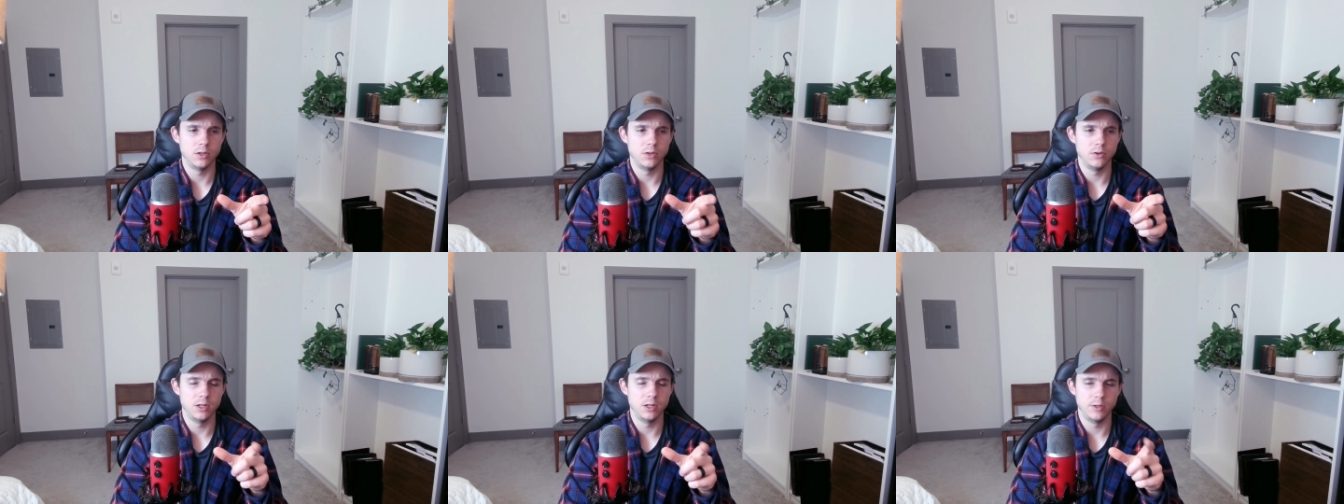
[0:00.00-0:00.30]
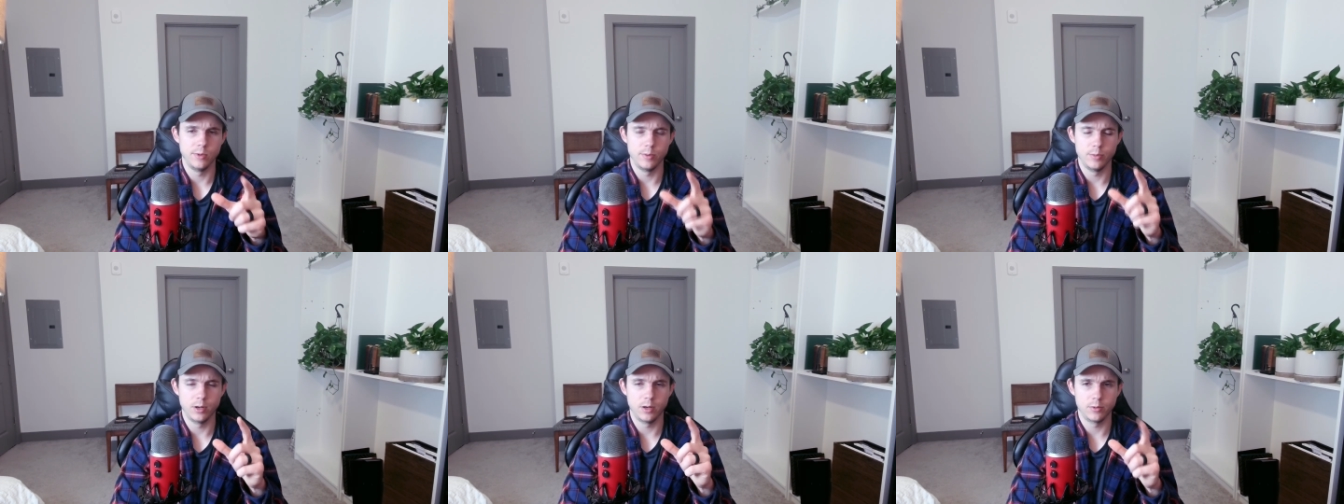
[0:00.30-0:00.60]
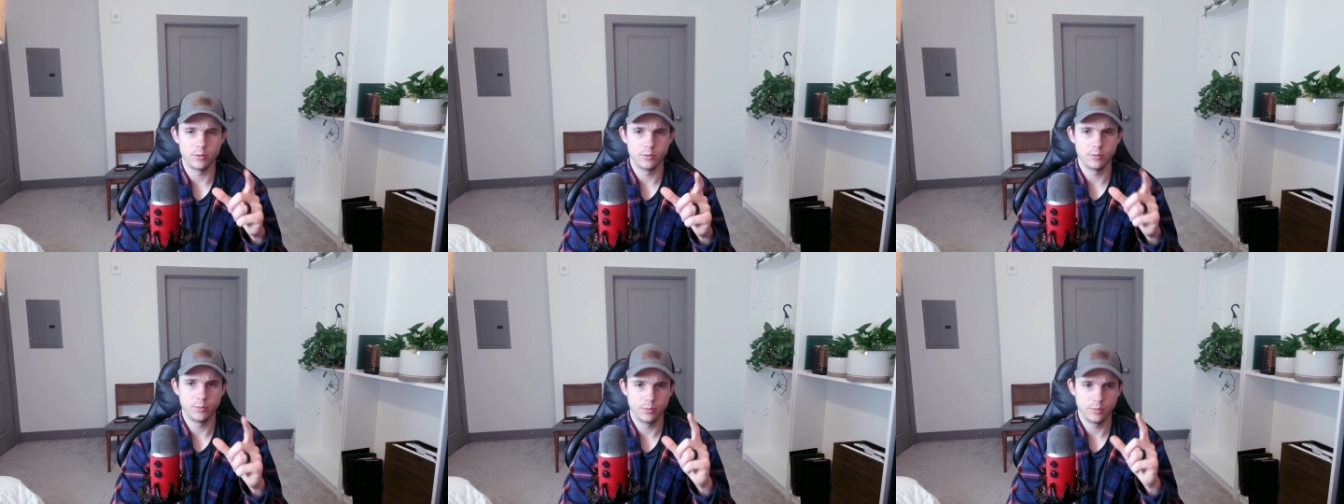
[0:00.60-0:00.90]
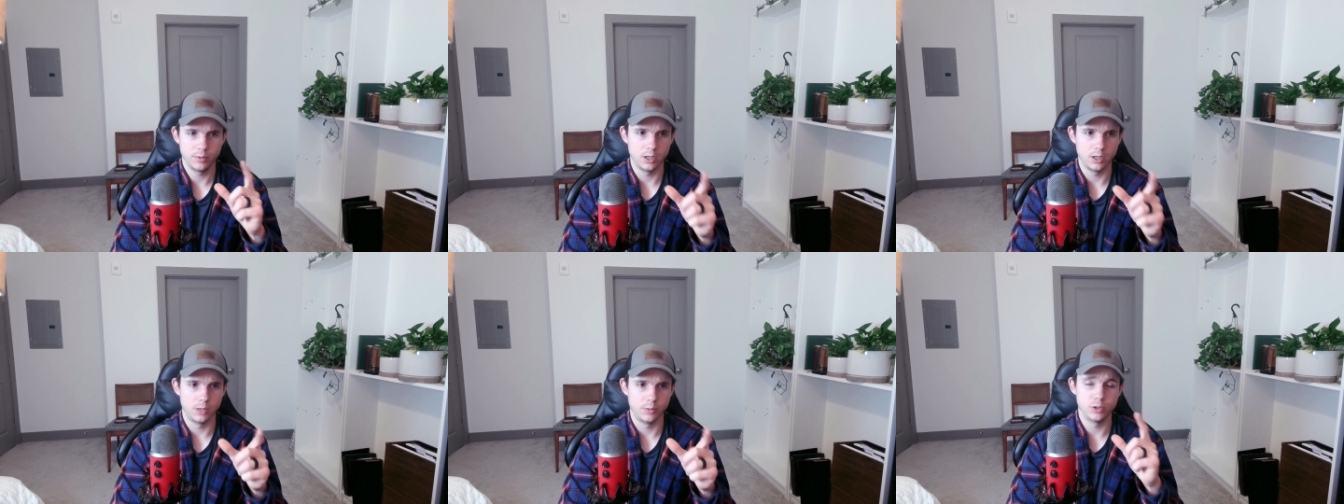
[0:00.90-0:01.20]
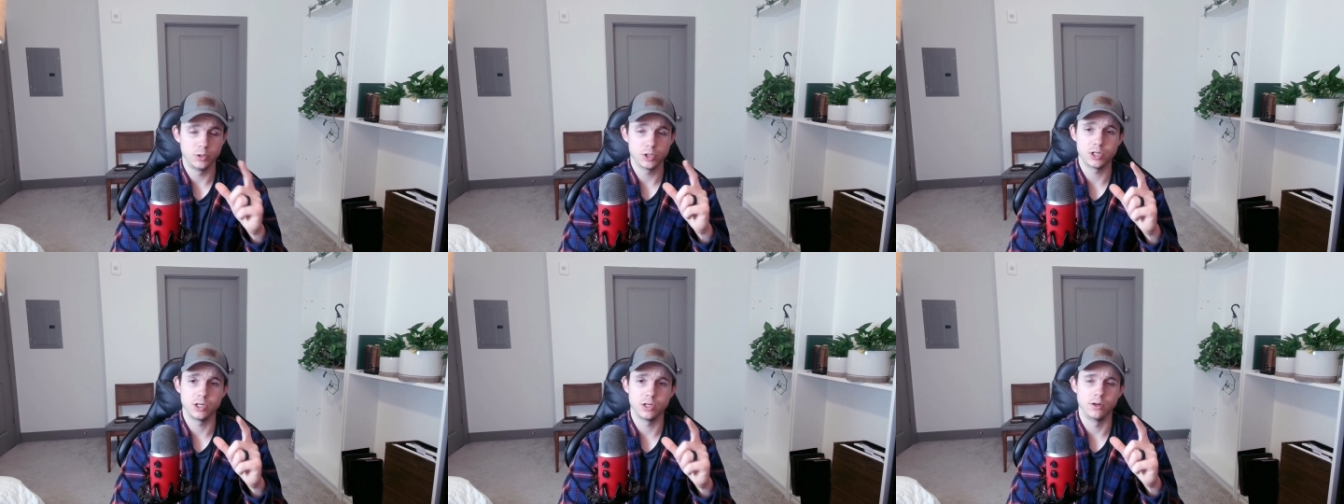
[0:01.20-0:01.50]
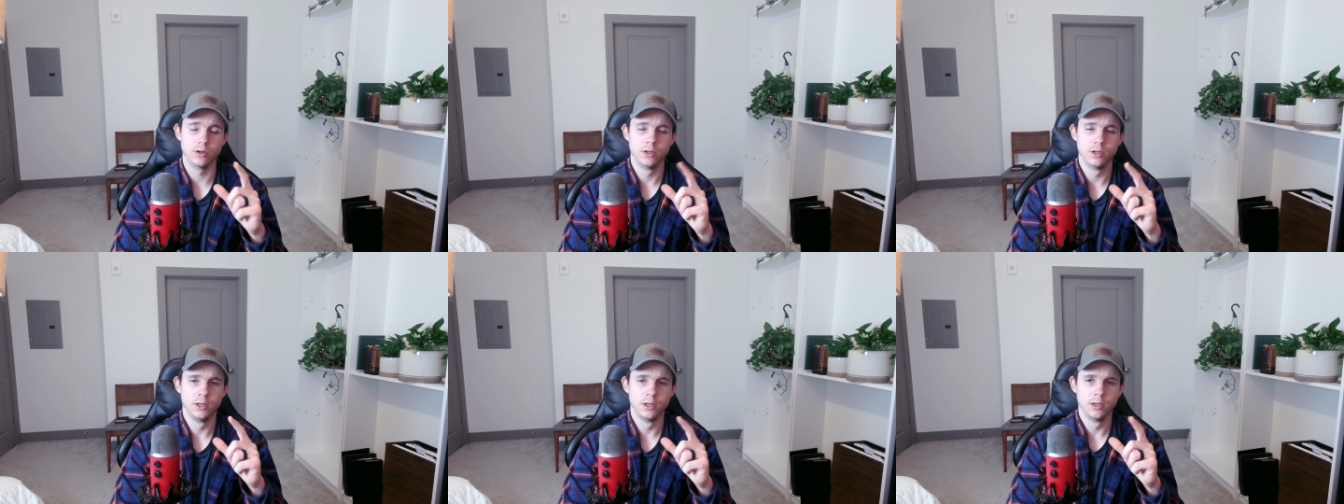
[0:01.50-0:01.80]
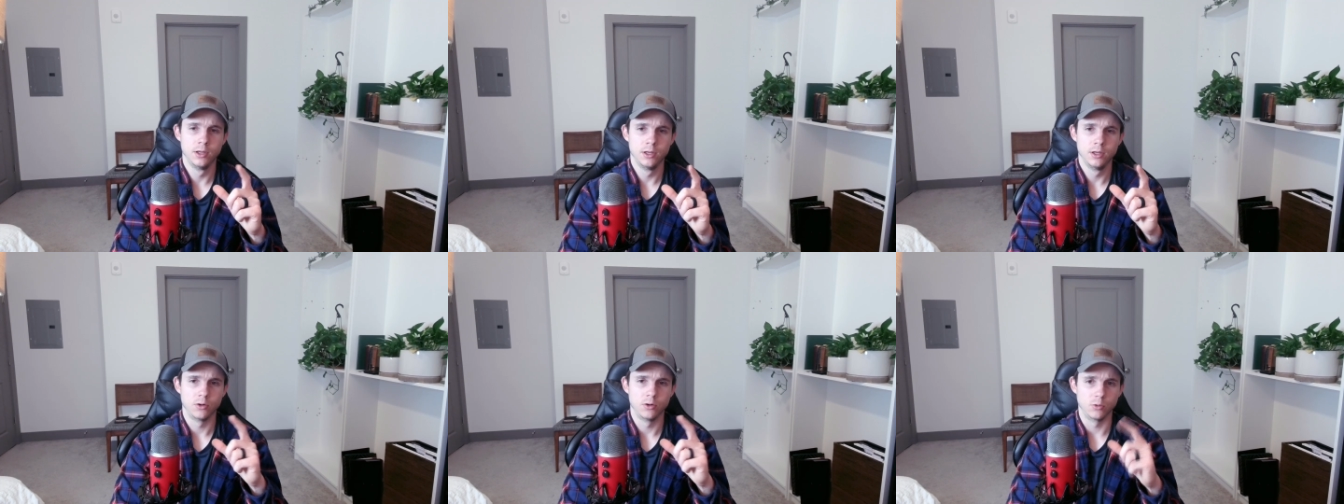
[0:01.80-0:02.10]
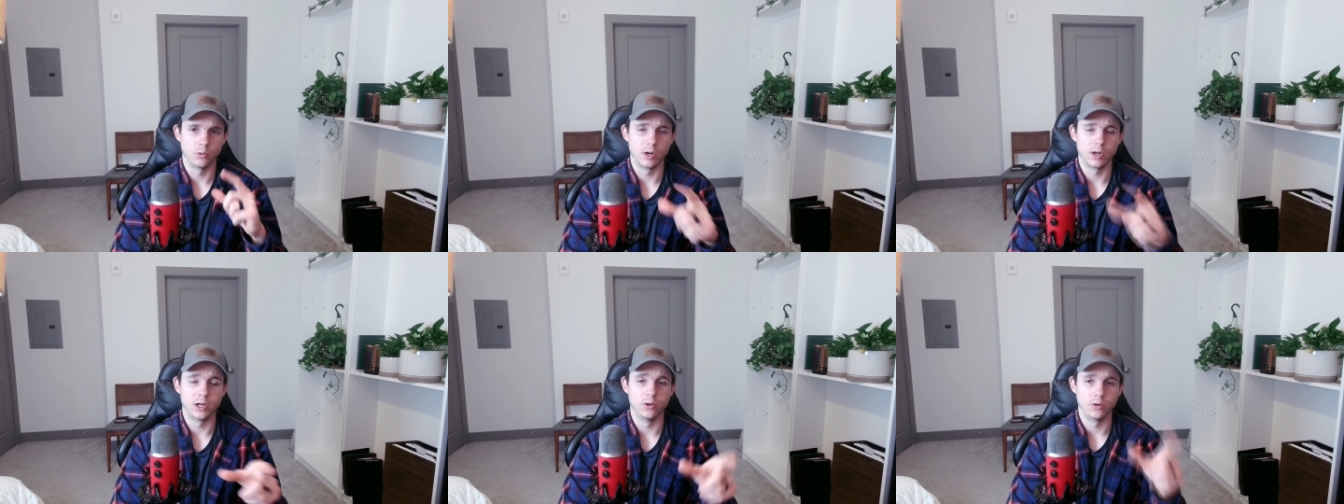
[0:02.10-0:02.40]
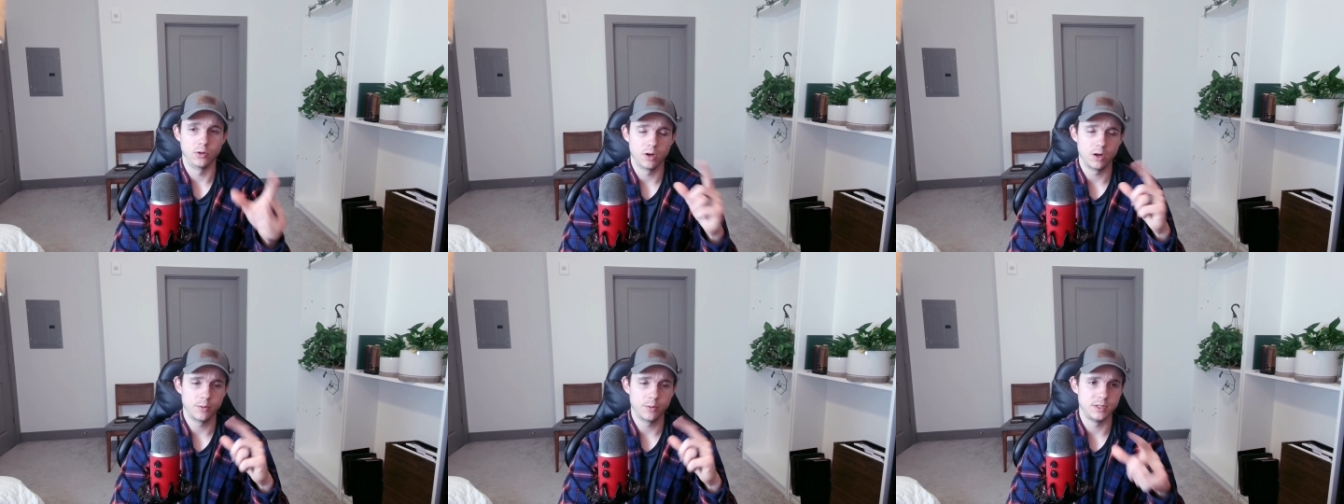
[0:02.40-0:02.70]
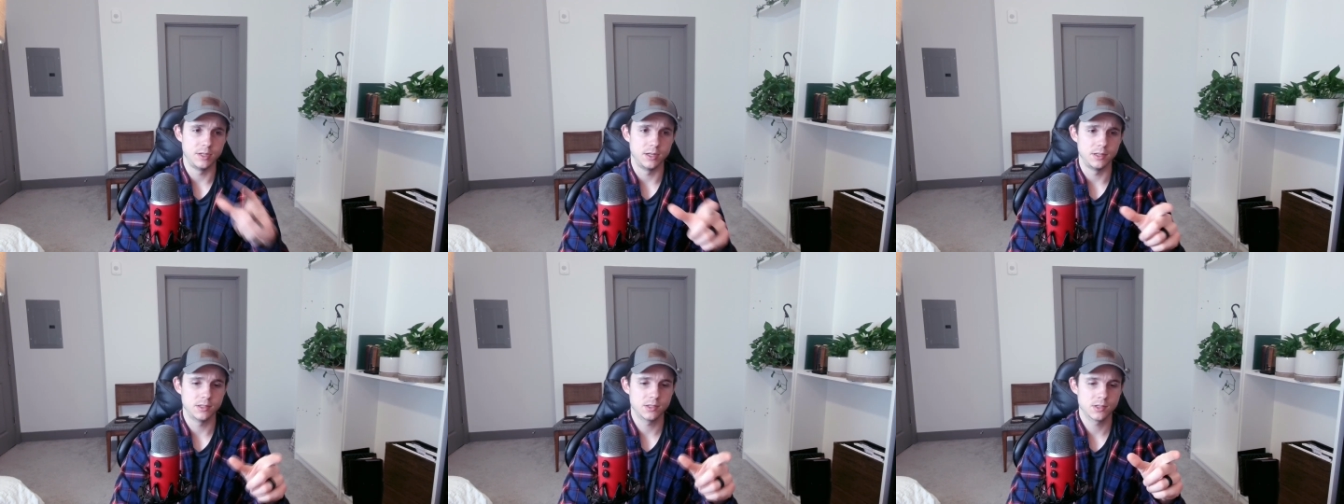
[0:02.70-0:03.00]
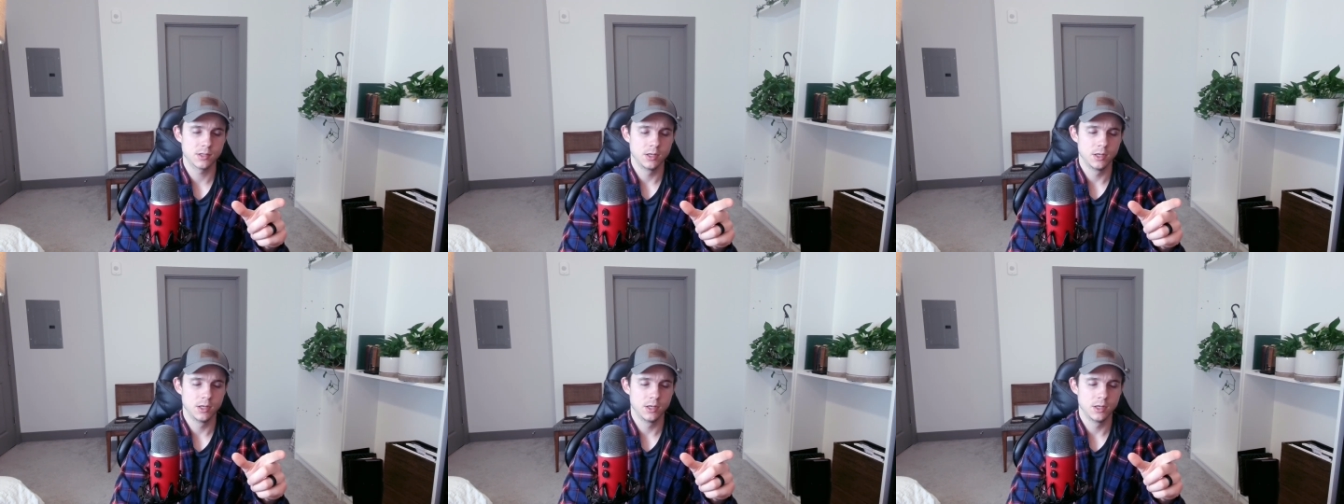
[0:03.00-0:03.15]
you need to be pushing regular updates,